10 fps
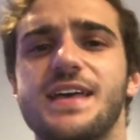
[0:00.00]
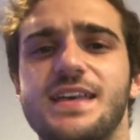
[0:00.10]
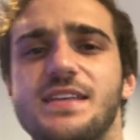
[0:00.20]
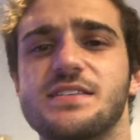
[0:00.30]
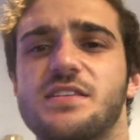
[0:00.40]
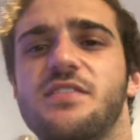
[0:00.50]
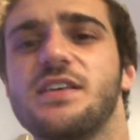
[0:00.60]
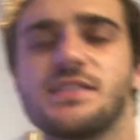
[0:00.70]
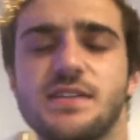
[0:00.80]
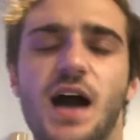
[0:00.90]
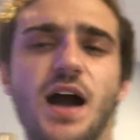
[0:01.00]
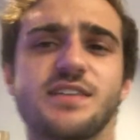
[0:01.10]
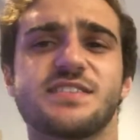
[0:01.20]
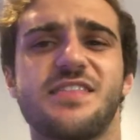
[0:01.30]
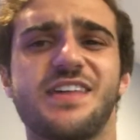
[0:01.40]
is the
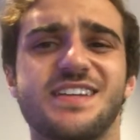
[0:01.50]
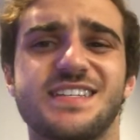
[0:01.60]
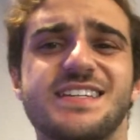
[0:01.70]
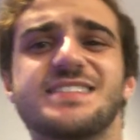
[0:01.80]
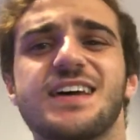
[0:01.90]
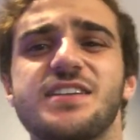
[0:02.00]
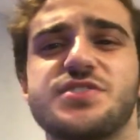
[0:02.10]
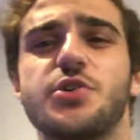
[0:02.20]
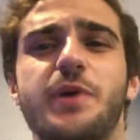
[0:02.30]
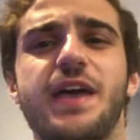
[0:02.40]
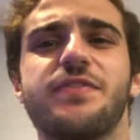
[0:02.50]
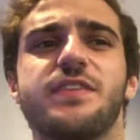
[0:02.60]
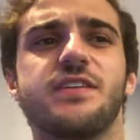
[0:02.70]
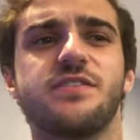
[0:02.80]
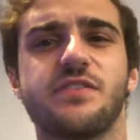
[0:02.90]
toxin that is inside of
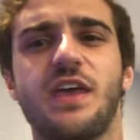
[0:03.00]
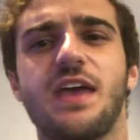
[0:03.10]
zoanthids